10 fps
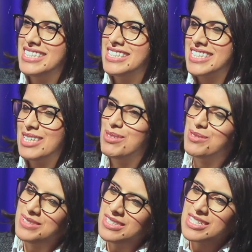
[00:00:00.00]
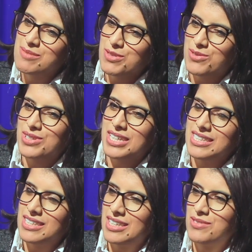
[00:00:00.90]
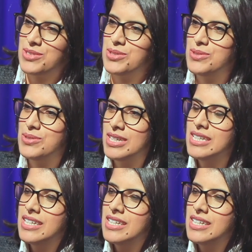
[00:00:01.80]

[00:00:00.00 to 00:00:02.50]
a couple of years before I left to